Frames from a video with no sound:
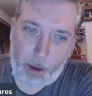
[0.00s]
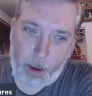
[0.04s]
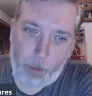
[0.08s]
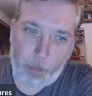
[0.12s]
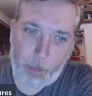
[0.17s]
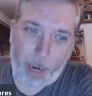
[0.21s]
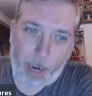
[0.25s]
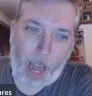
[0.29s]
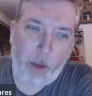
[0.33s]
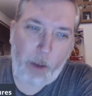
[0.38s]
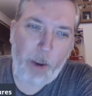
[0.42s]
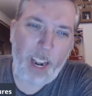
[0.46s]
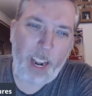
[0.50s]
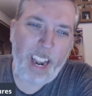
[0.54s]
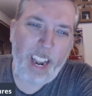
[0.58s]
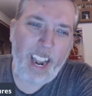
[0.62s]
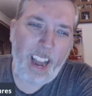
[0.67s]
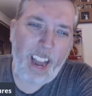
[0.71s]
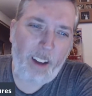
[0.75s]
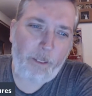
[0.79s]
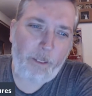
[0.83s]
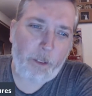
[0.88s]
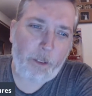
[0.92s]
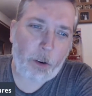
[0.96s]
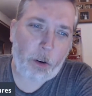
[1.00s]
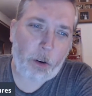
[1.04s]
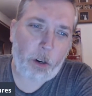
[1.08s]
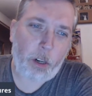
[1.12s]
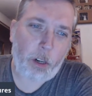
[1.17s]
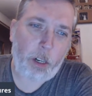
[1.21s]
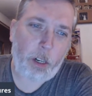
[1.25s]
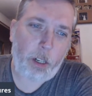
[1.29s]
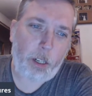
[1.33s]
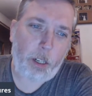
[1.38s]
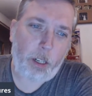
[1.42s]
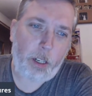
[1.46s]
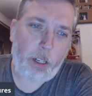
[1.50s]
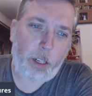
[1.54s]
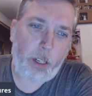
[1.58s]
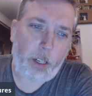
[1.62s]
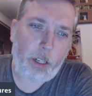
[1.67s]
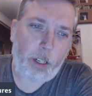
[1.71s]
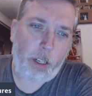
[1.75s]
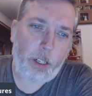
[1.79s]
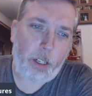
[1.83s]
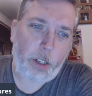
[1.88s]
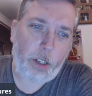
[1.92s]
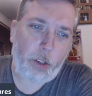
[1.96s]
But I would never
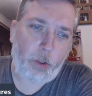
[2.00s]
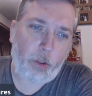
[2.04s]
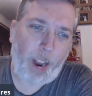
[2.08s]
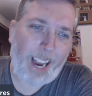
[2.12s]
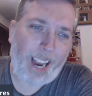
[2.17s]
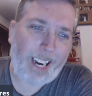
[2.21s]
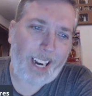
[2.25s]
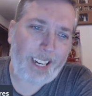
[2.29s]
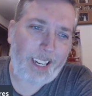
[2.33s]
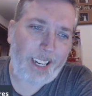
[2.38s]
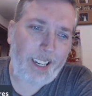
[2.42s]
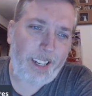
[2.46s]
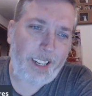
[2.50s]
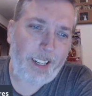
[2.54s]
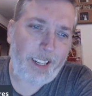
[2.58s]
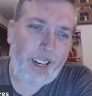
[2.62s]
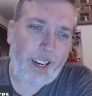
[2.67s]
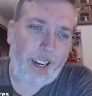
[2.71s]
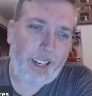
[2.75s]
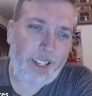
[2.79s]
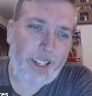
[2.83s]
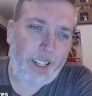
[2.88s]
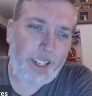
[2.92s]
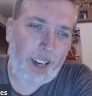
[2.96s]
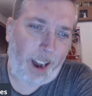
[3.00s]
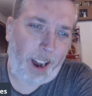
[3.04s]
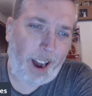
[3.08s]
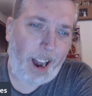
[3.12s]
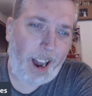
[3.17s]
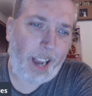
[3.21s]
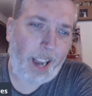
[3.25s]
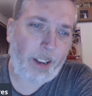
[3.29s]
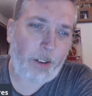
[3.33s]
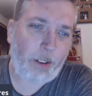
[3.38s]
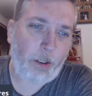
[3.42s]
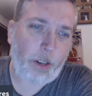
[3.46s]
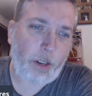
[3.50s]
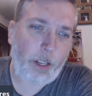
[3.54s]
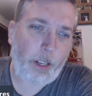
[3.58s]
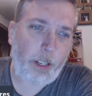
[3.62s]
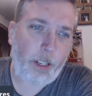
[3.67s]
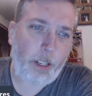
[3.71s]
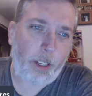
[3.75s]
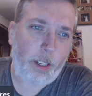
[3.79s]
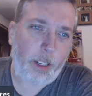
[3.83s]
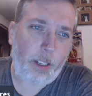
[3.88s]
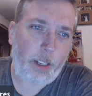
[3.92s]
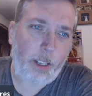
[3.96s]
drag a child
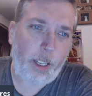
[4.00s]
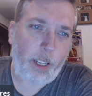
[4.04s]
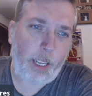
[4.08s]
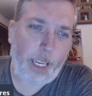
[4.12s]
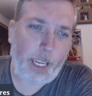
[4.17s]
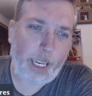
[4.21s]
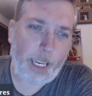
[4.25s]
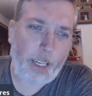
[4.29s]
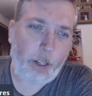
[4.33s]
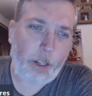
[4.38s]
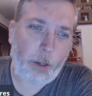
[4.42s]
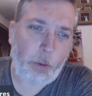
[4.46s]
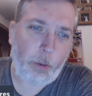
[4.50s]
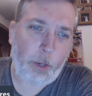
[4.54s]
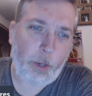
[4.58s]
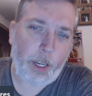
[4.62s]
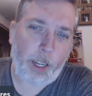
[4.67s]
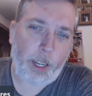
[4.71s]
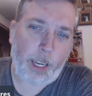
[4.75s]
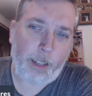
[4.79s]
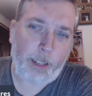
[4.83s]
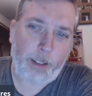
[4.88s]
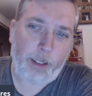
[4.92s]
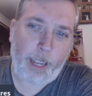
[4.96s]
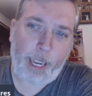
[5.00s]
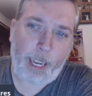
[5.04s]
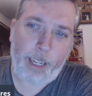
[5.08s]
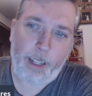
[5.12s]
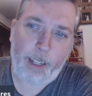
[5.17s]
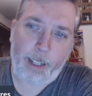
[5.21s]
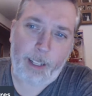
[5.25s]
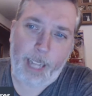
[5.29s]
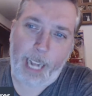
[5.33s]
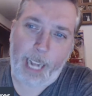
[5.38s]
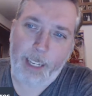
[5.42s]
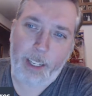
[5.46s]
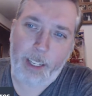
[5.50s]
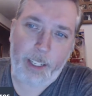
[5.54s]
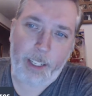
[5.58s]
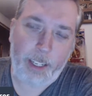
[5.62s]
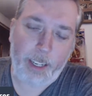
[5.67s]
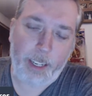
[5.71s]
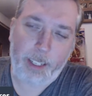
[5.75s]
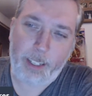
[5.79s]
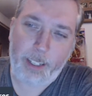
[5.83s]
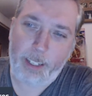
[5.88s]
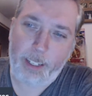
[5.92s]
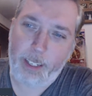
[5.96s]
into it like that. That's
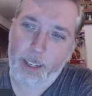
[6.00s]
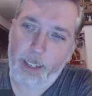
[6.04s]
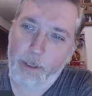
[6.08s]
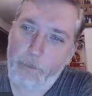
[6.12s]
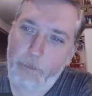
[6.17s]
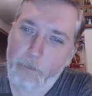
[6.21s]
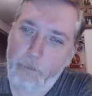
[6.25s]
just